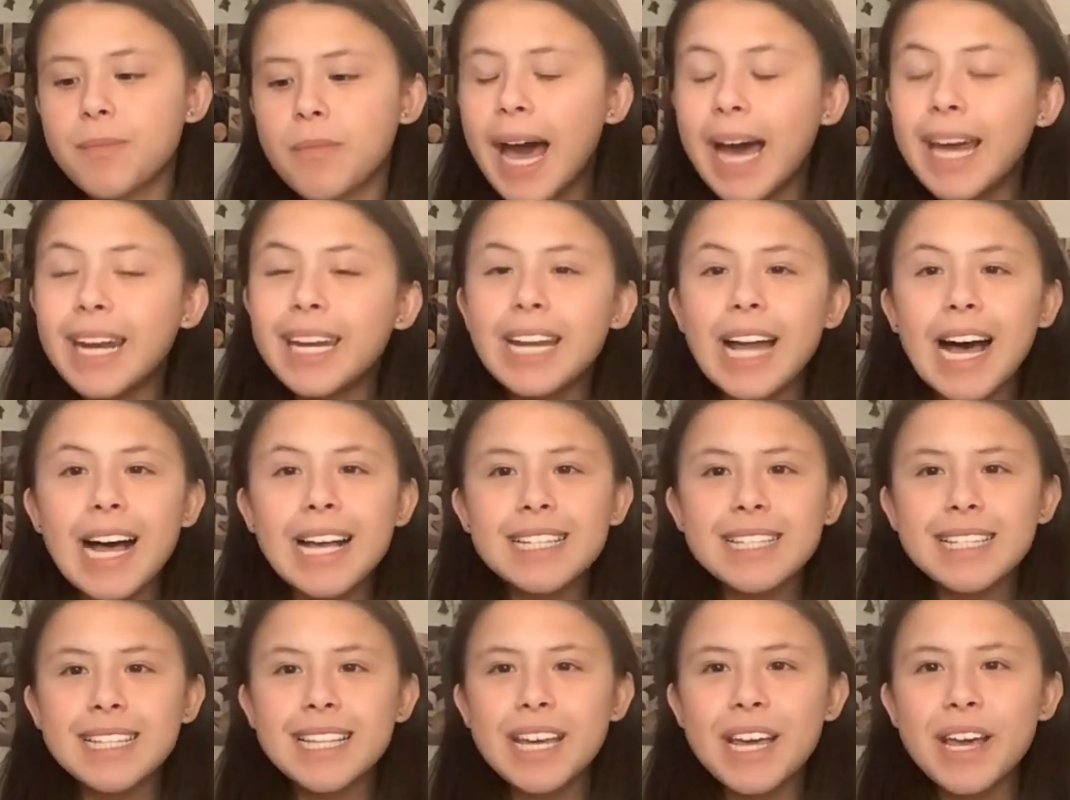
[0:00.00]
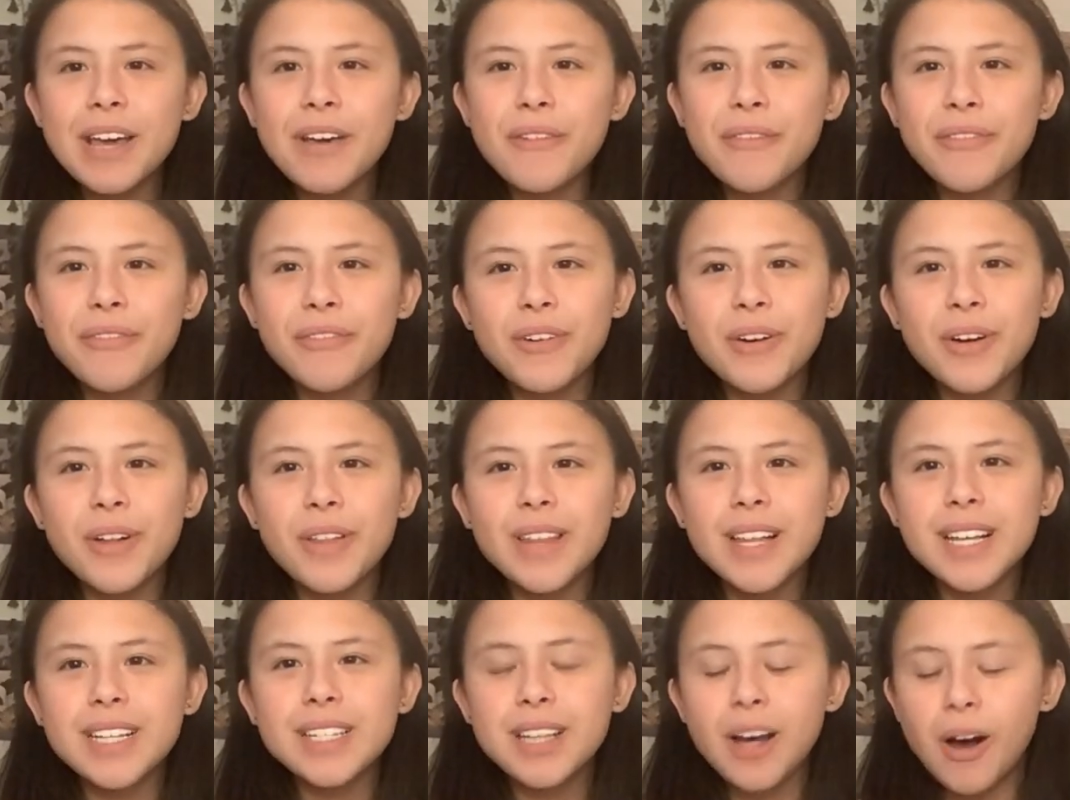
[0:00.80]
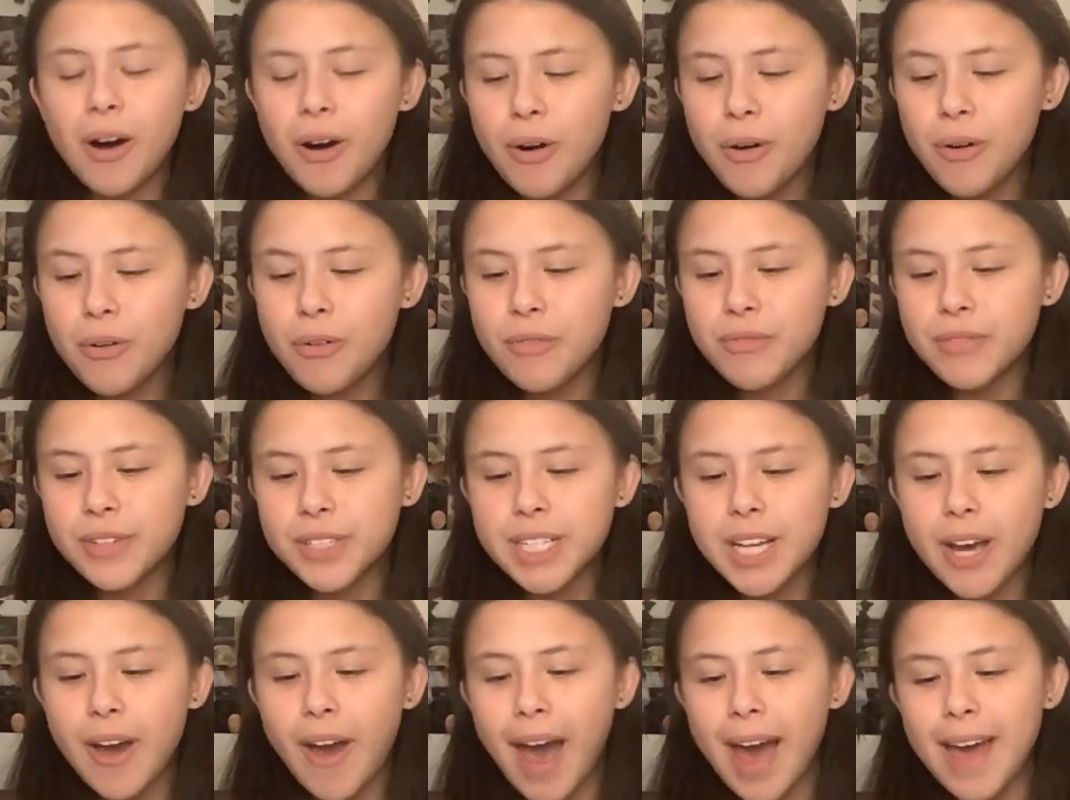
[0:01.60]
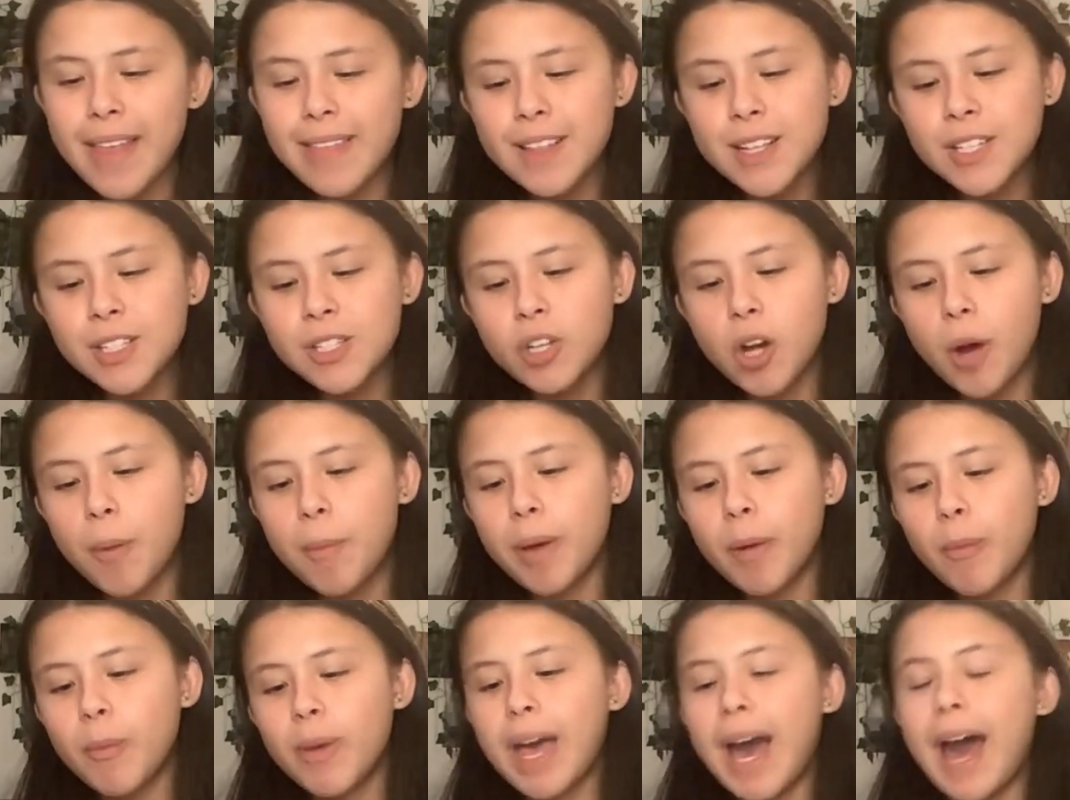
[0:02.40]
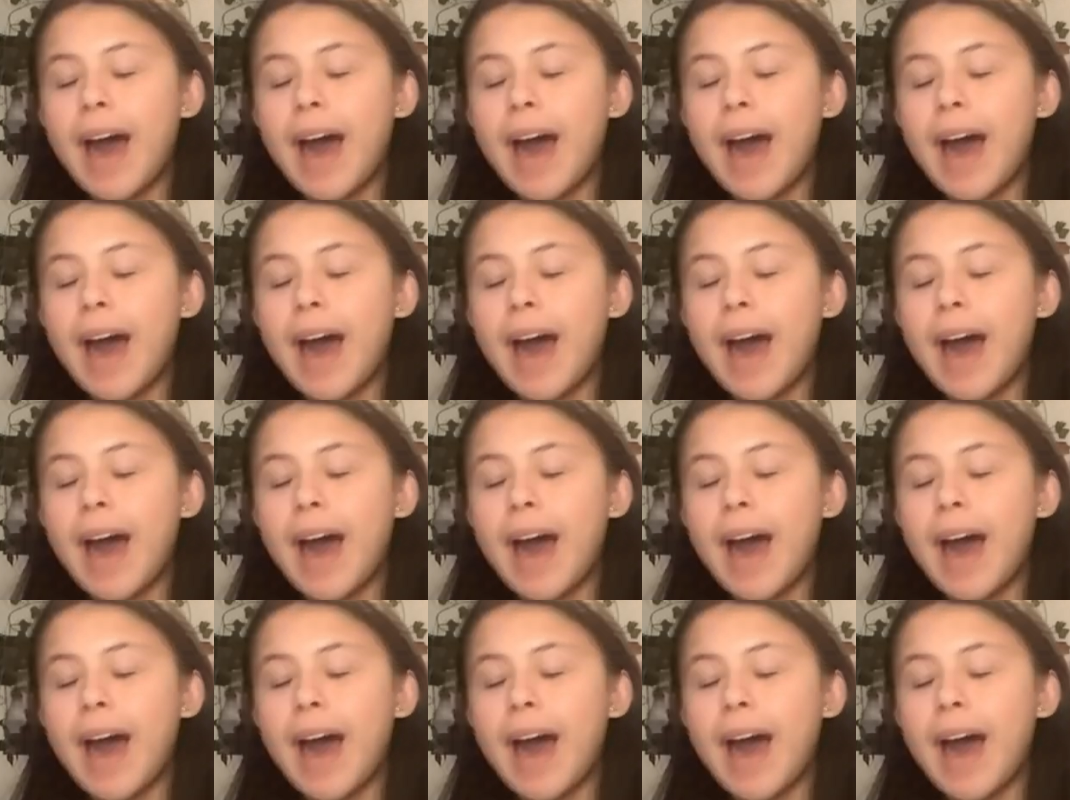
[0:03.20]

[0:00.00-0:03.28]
And lastly, for this whole video and this topic, we